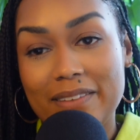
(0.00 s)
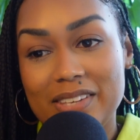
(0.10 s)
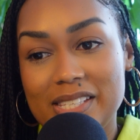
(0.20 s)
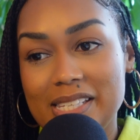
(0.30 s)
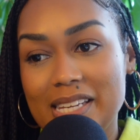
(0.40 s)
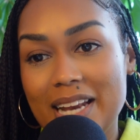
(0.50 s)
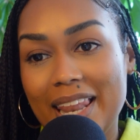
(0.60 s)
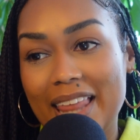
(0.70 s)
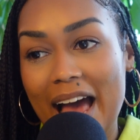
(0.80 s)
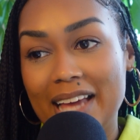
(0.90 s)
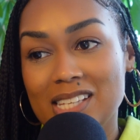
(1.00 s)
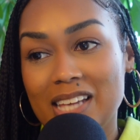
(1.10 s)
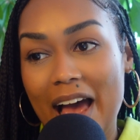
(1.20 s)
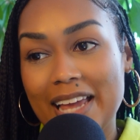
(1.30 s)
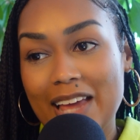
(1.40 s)
I've seen
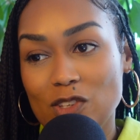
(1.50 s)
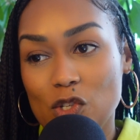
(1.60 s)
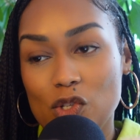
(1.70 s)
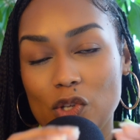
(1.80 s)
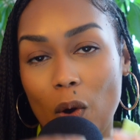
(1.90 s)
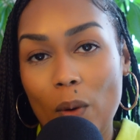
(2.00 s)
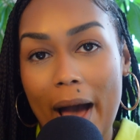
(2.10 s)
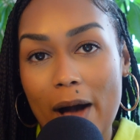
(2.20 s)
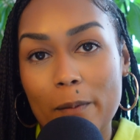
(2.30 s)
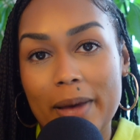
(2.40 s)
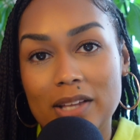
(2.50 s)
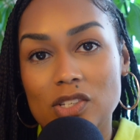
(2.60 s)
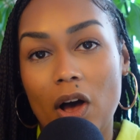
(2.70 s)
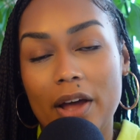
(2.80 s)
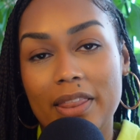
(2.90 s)
that I get so
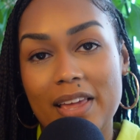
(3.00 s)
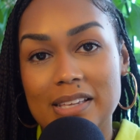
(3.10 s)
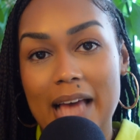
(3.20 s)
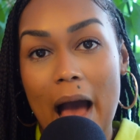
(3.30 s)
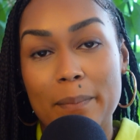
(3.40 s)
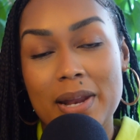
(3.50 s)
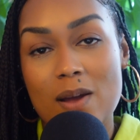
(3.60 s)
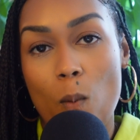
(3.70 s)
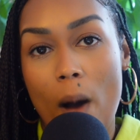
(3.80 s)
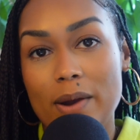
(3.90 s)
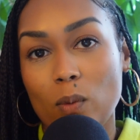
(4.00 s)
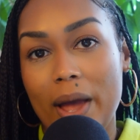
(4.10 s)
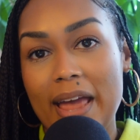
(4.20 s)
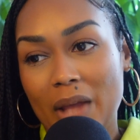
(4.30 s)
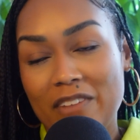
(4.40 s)
hell-bent on things happening one way.